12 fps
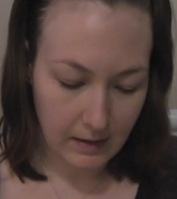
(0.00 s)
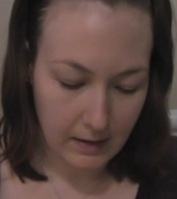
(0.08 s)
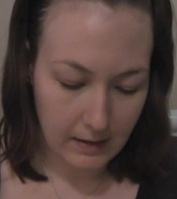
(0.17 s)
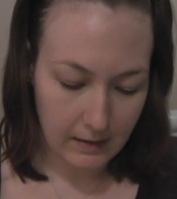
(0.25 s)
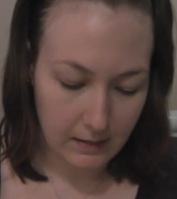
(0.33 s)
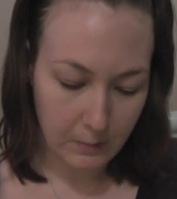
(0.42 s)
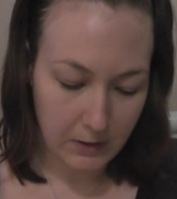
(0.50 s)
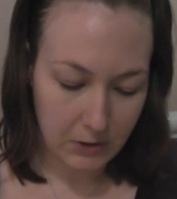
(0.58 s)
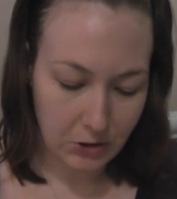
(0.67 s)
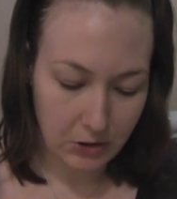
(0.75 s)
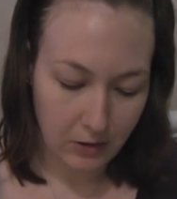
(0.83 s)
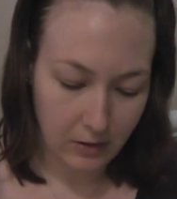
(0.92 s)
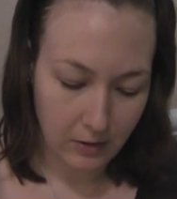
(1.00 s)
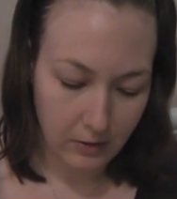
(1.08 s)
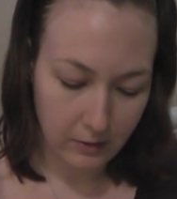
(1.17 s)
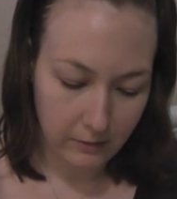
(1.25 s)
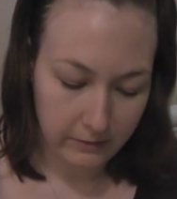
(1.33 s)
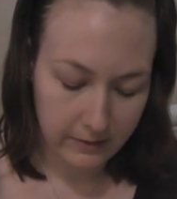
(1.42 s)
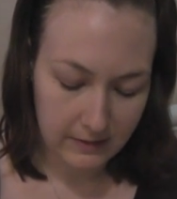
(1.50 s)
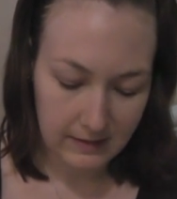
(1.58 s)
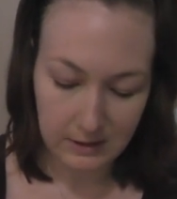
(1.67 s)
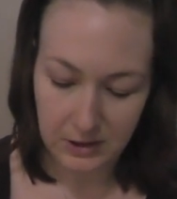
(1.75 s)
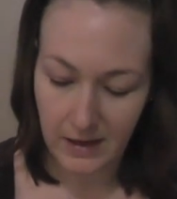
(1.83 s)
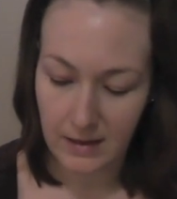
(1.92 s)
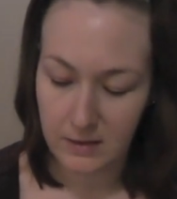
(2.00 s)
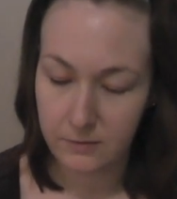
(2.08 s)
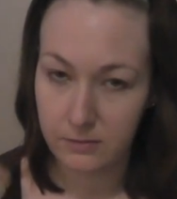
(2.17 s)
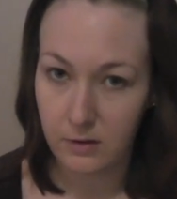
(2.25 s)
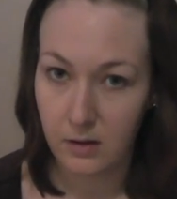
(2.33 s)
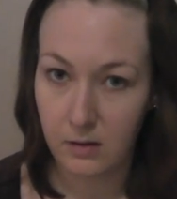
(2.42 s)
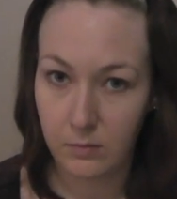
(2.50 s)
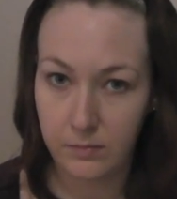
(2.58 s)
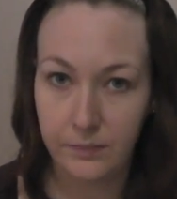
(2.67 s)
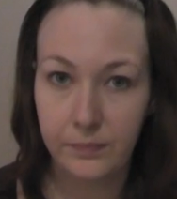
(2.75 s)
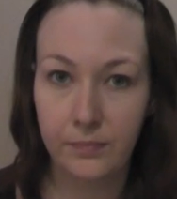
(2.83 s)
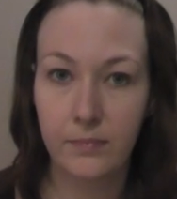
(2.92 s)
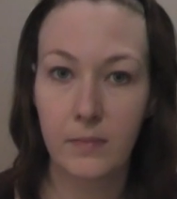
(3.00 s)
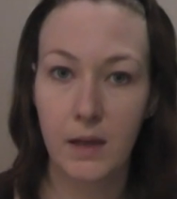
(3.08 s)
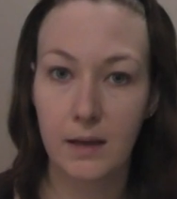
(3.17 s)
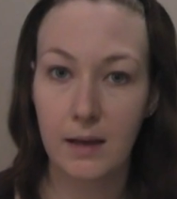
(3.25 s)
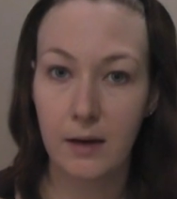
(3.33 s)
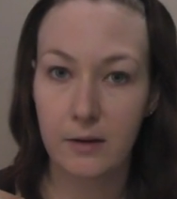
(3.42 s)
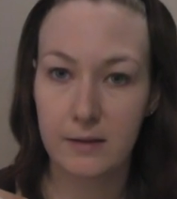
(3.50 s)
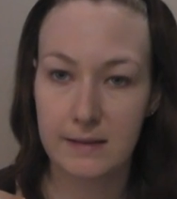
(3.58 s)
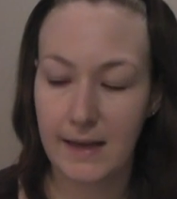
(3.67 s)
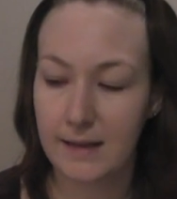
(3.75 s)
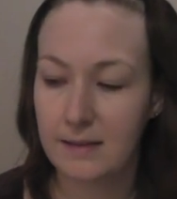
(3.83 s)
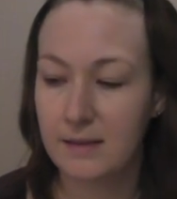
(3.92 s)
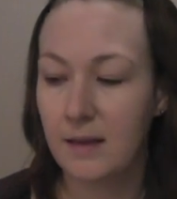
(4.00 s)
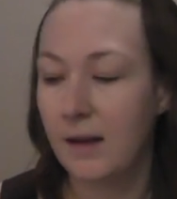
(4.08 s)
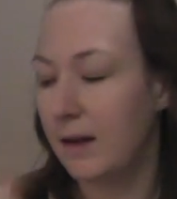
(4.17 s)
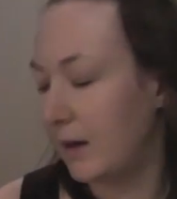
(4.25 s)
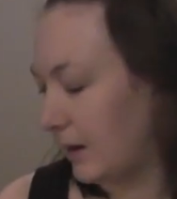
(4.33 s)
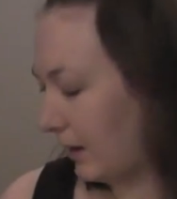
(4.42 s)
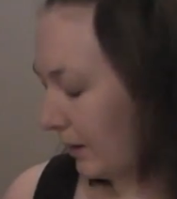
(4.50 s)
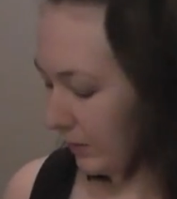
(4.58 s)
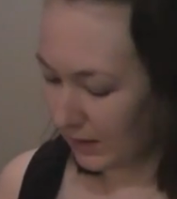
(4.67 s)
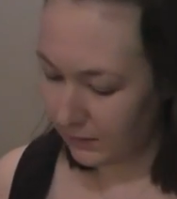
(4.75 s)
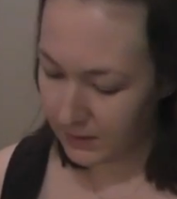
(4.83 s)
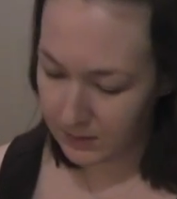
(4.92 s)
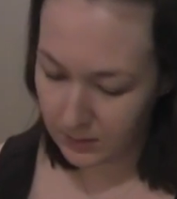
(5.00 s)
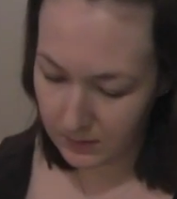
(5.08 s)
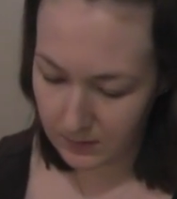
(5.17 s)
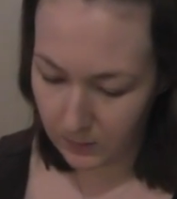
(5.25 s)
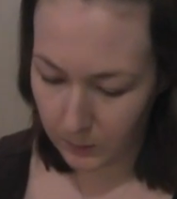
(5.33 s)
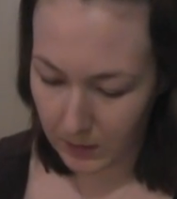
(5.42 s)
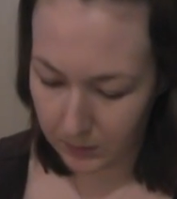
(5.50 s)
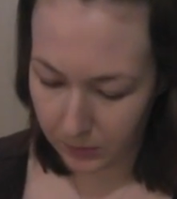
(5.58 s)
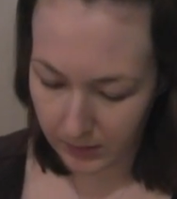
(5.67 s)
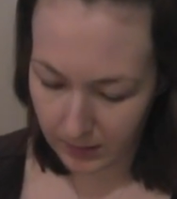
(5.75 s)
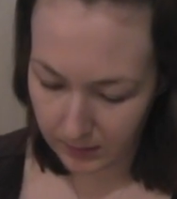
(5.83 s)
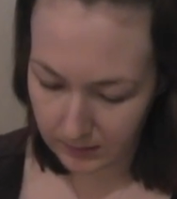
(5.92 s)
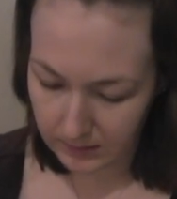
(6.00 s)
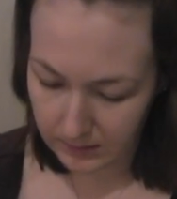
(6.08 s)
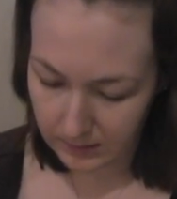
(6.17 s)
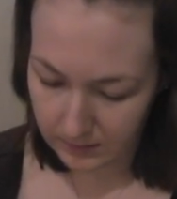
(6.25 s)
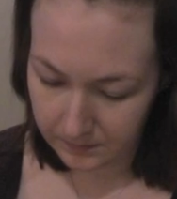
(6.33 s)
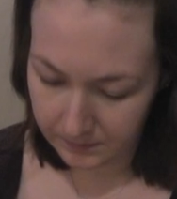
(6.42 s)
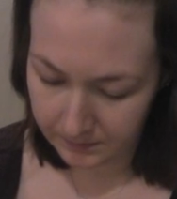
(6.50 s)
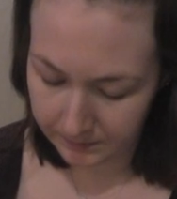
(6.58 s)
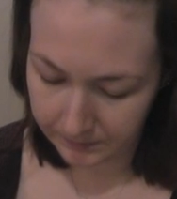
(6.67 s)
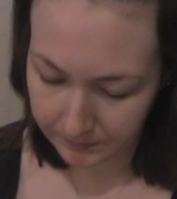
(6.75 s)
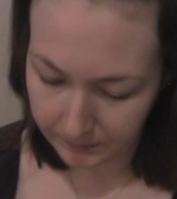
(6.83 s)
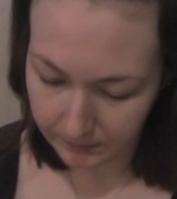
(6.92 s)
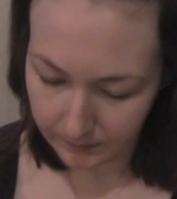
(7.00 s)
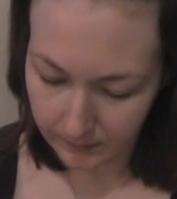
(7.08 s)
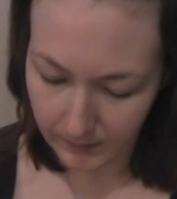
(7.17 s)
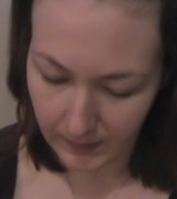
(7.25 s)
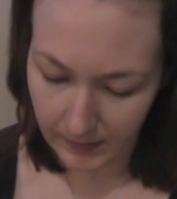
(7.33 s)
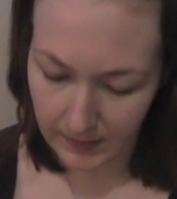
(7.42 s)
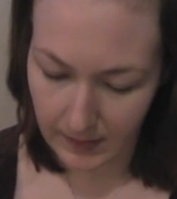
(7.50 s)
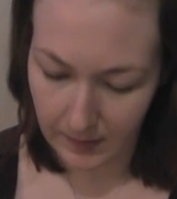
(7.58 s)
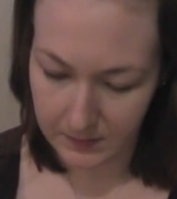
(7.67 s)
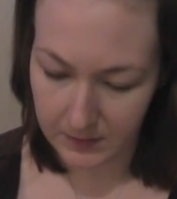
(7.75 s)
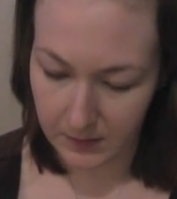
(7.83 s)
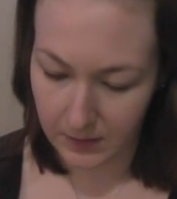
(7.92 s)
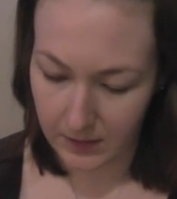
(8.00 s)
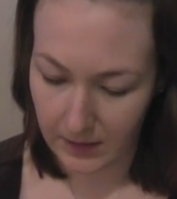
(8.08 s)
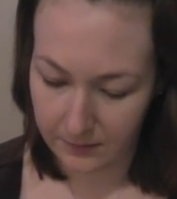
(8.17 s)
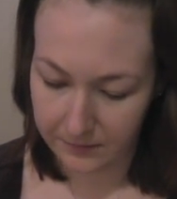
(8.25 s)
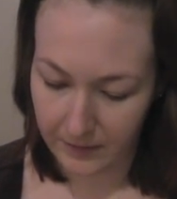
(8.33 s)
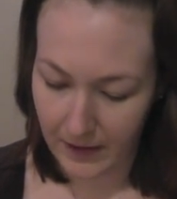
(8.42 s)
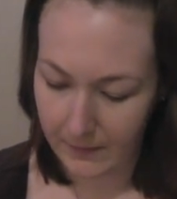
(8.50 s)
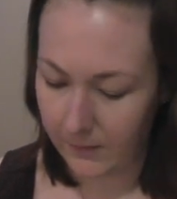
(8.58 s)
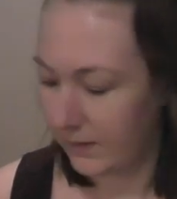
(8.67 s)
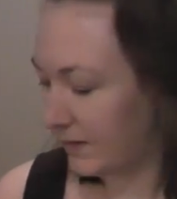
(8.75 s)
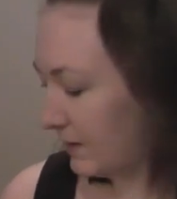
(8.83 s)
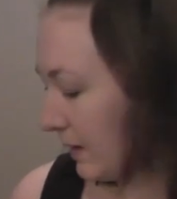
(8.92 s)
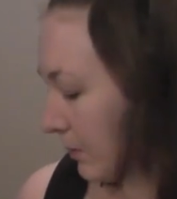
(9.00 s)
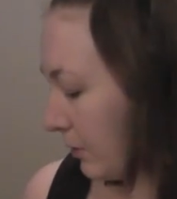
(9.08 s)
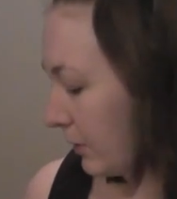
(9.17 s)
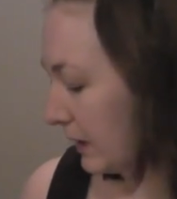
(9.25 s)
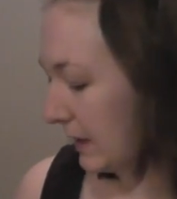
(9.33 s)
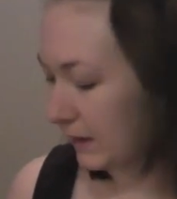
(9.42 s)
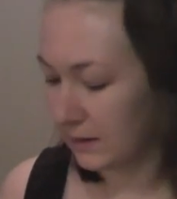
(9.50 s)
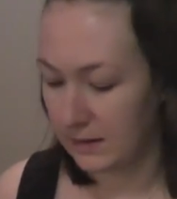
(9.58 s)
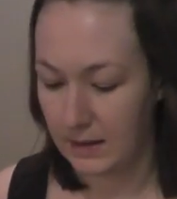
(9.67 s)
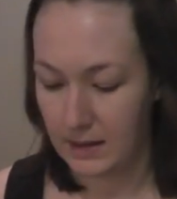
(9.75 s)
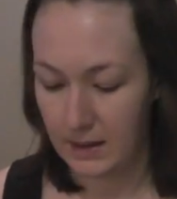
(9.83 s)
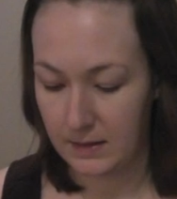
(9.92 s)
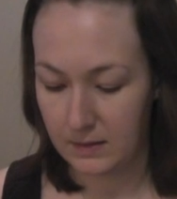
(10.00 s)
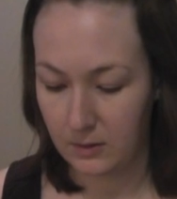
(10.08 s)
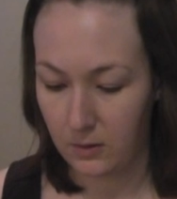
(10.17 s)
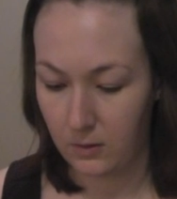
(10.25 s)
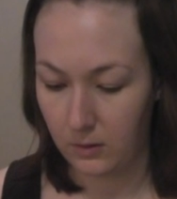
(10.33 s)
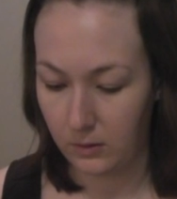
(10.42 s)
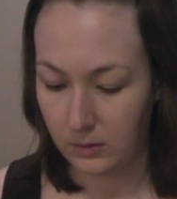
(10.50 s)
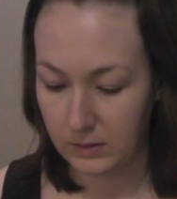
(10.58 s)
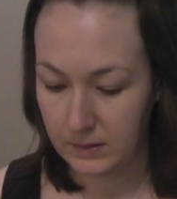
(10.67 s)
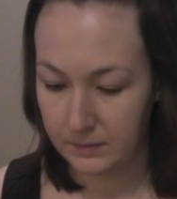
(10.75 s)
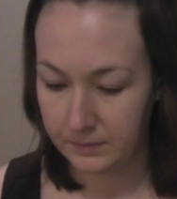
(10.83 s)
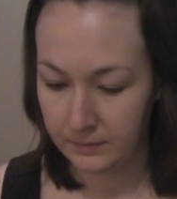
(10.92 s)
another bunch of sachets from Kerastase. I believe it's just the one product. Yeah, so you get 5 of the same product. It is called